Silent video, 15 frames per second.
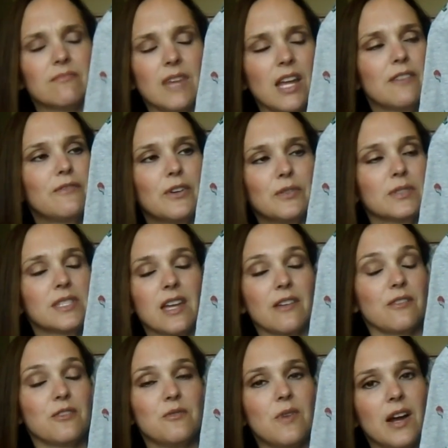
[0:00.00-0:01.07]
Headphones. I
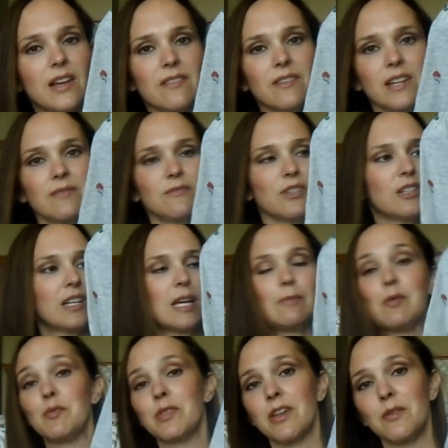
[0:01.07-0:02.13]
don't know why I couldn't
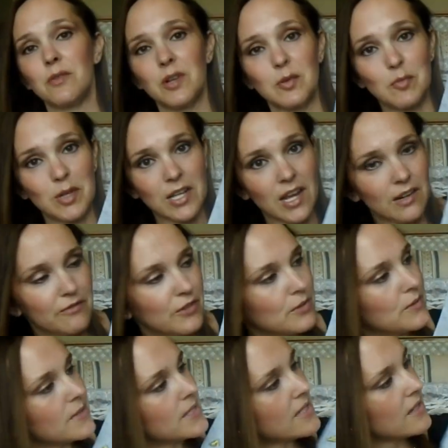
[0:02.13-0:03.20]
come up with that word, but
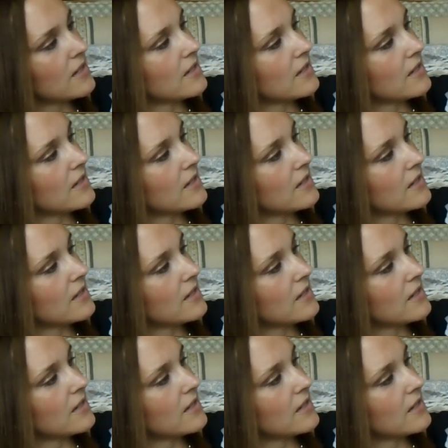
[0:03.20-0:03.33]
headphones